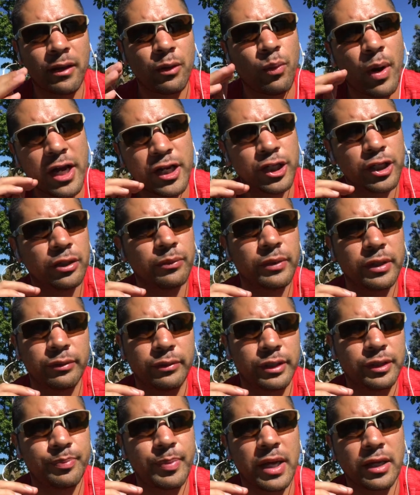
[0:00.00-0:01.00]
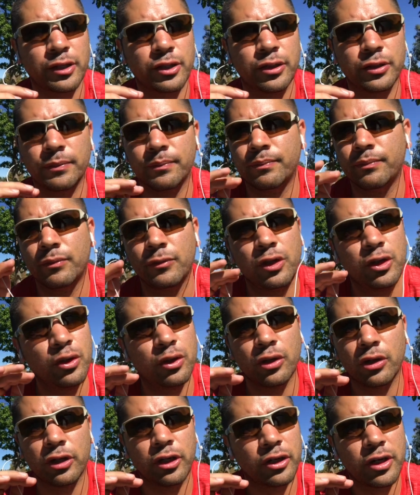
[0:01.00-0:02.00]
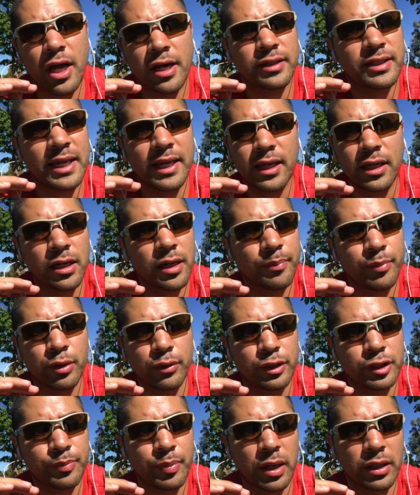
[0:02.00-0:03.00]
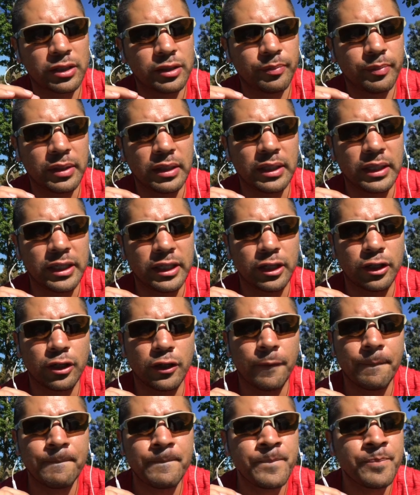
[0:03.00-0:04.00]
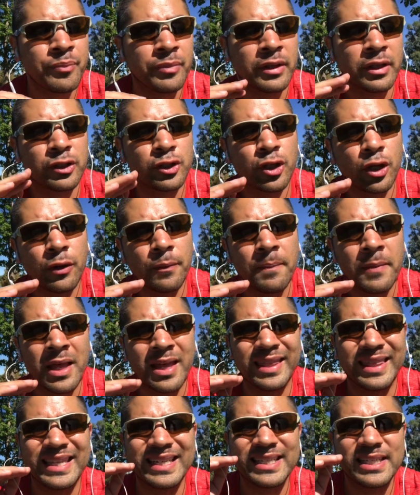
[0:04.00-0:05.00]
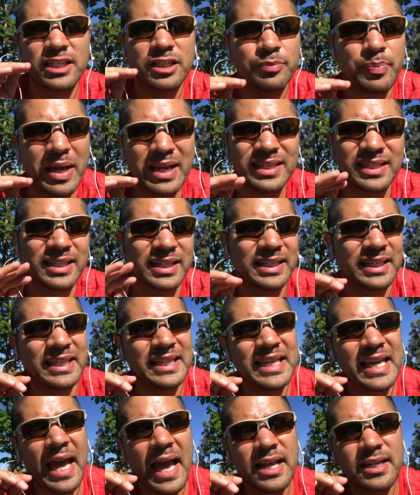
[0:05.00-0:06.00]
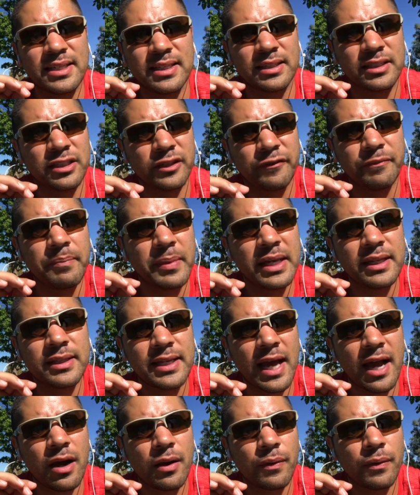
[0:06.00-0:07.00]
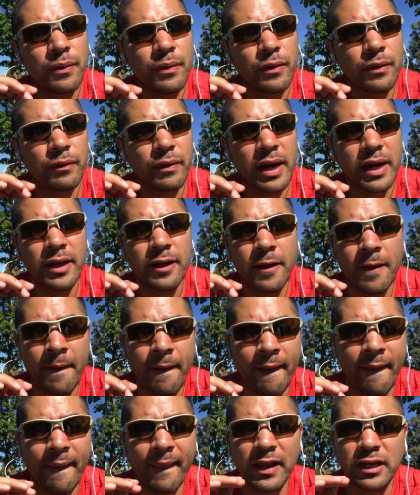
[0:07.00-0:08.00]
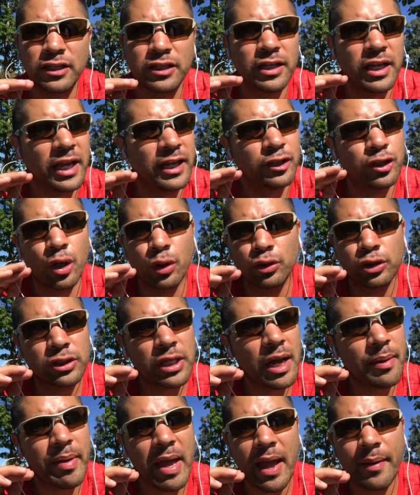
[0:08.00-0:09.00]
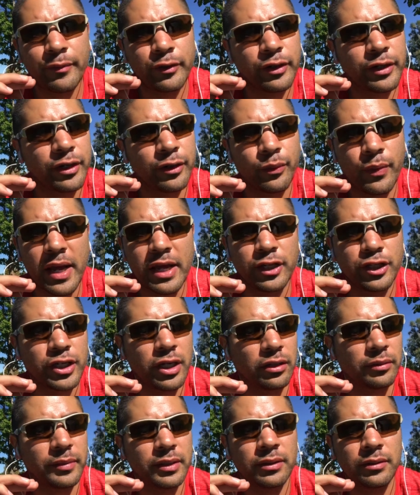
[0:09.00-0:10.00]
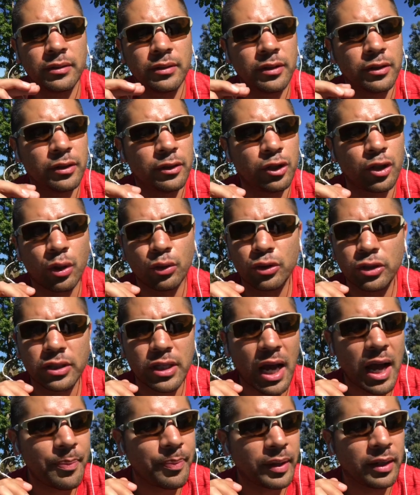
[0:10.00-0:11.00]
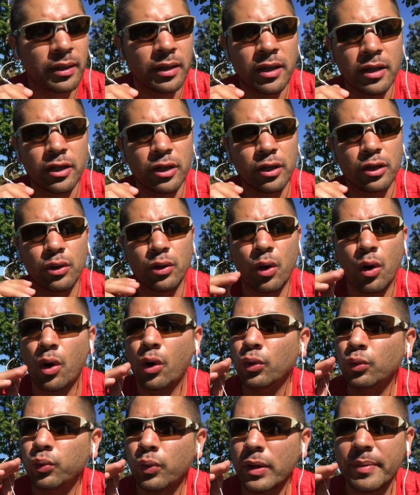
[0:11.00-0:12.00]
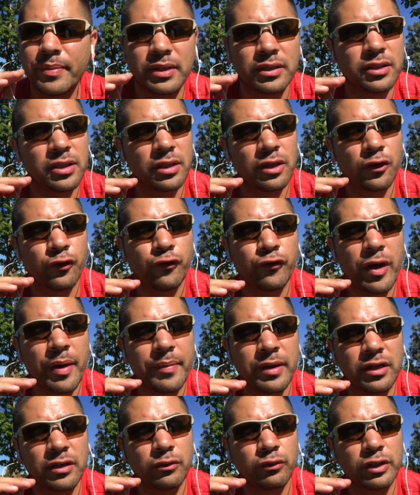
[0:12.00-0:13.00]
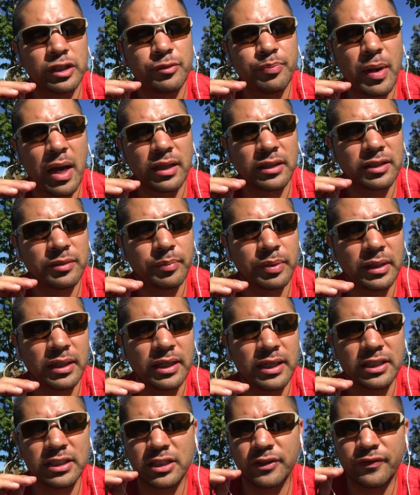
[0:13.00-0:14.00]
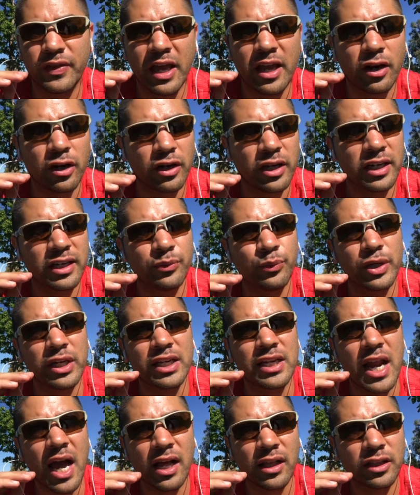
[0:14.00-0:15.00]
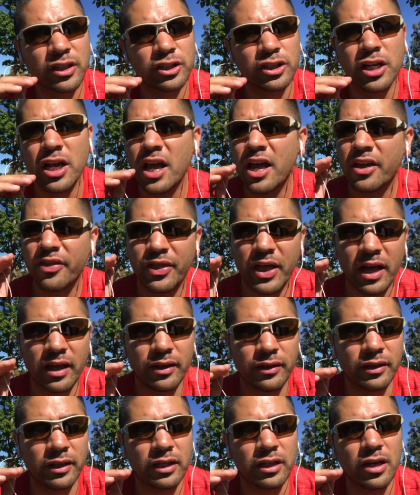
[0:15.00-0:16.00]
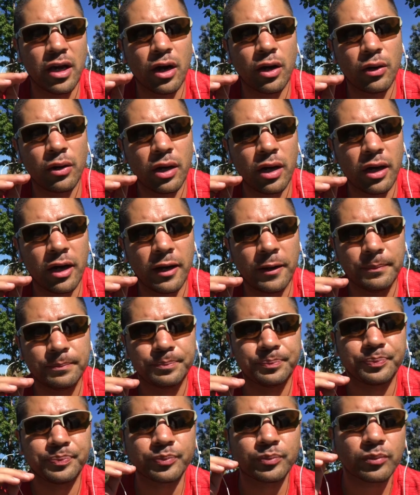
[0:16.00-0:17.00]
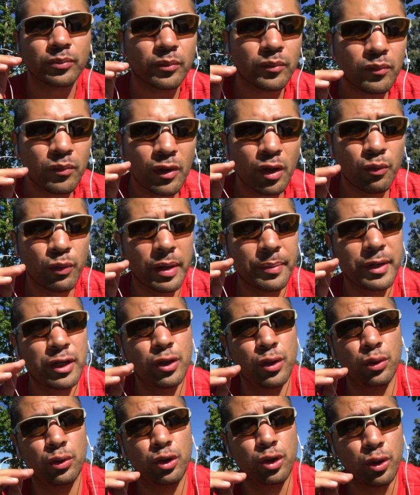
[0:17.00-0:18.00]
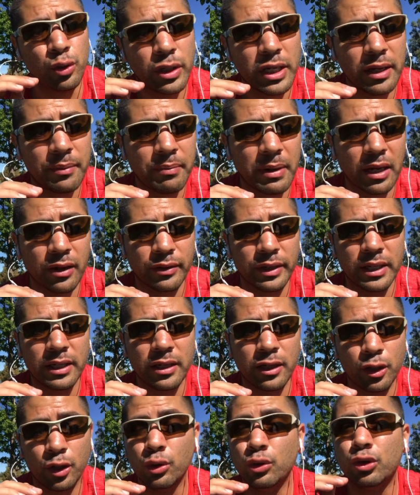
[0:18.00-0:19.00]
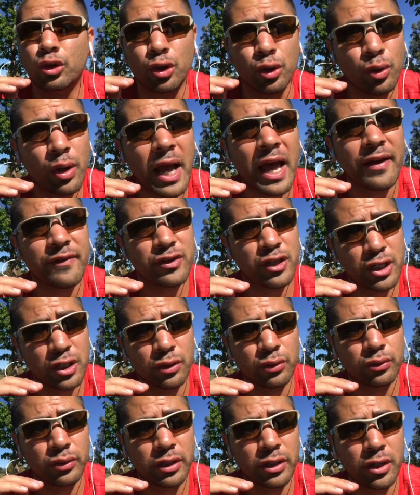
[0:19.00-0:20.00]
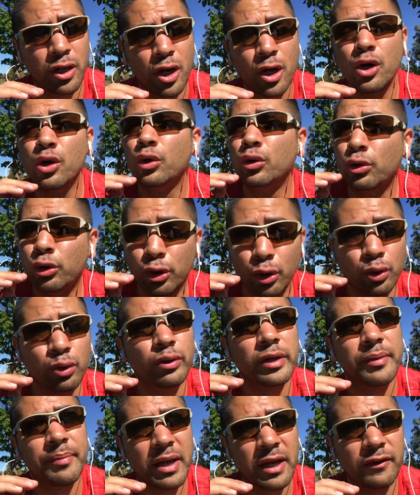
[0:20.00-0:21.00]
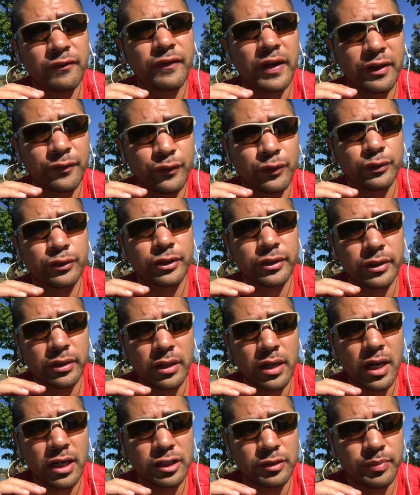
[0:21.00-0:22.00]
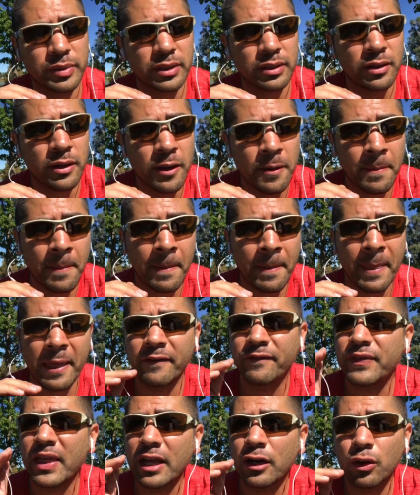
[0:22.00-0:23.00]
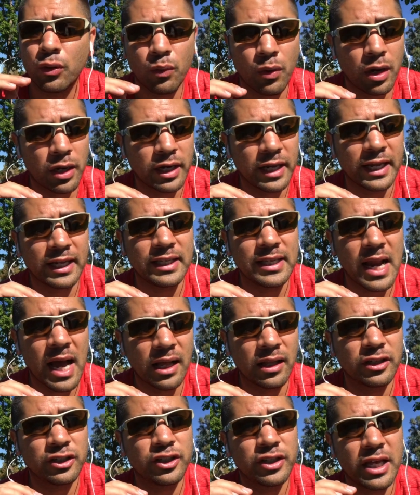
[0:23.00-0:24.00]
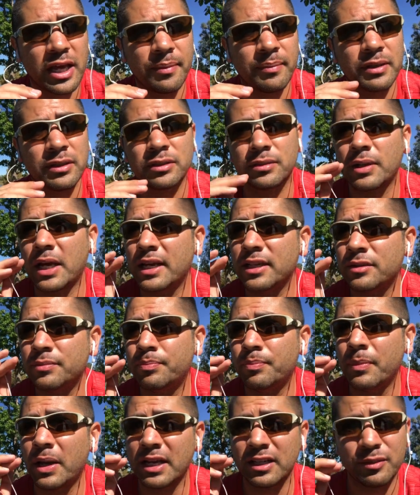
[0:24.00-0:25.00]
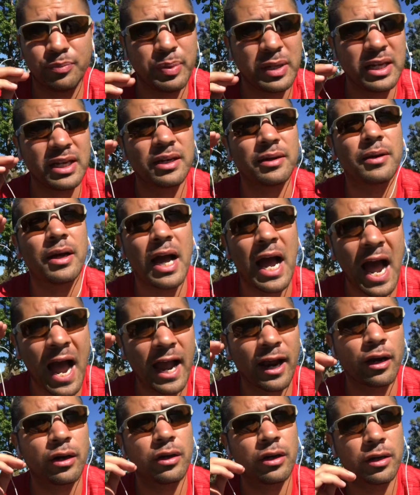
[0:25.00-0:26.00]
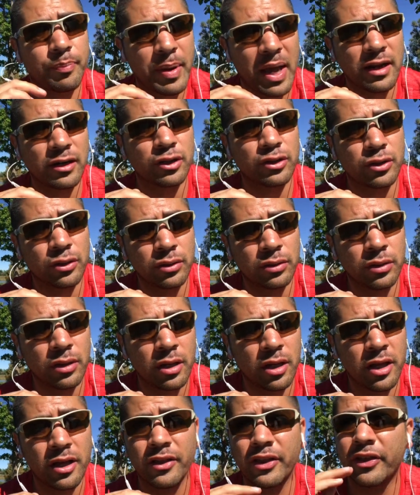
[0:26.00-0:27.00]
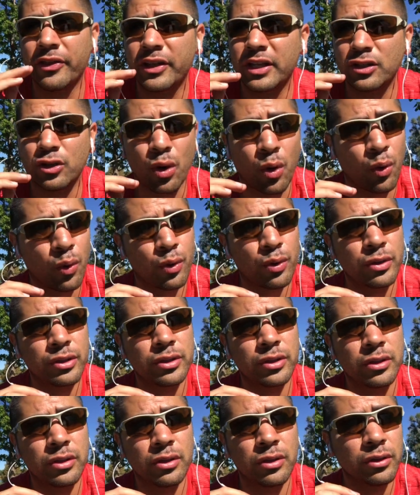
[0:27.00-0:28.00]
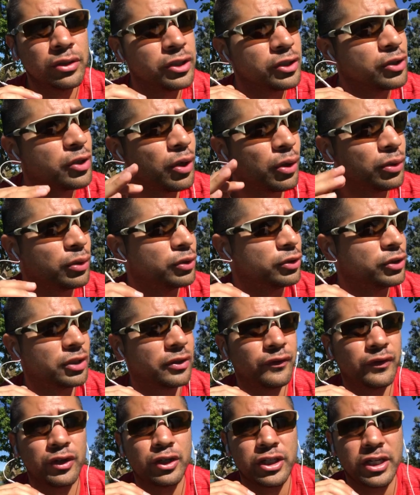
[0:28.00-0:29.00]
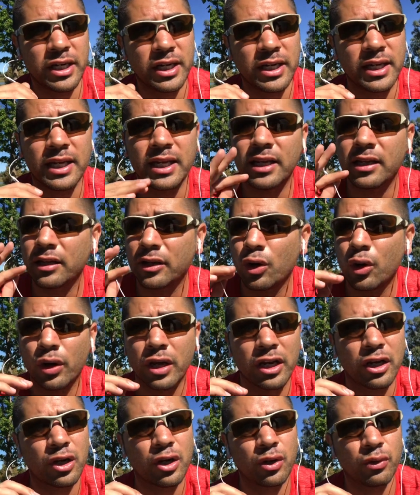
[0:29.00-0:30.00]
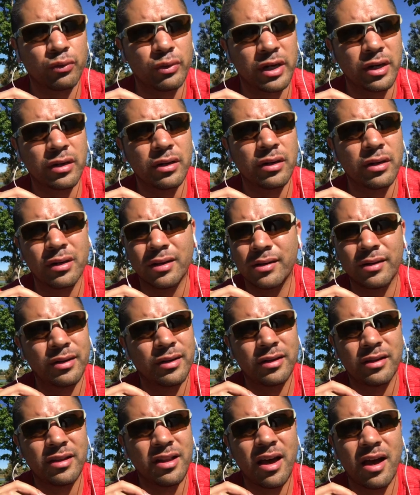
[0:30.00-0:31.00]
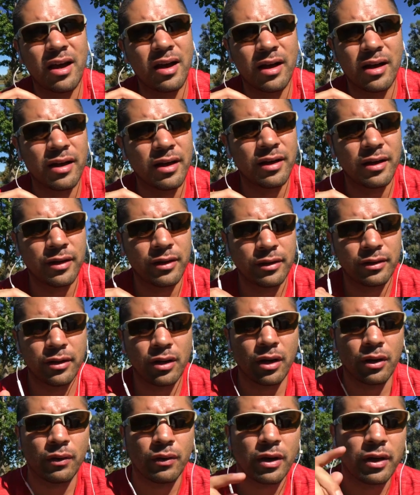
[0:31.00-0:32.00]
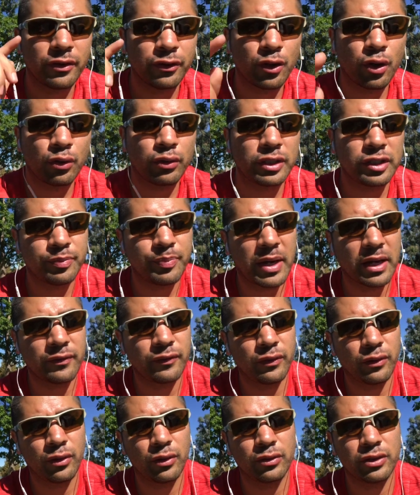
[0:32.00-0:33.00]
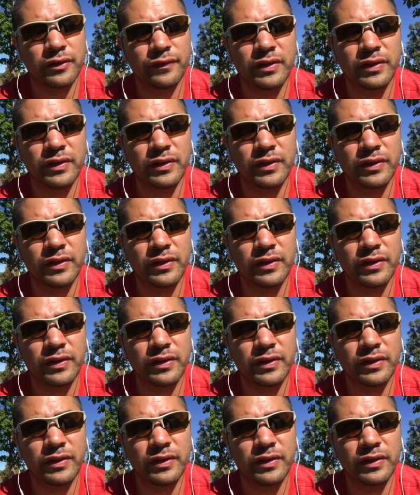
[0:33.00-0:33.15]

Why should we respect you? You don't. You're not taking up your responsibility. You know. So this is basically the essence of MGTOW, right? And don't stop hammering it away, gentlemen. Don't stop it. You know, hold women to their feminine responsibilities. If they aren't going to acknowledge that the young, um, women who do get married, who do have children, who do remain faithful to their husband, if they don't want to acknowledge them as, as, as being higher on a pedestal than these whores who just go lose their virginity and go get a career, nah, no, no respect for those.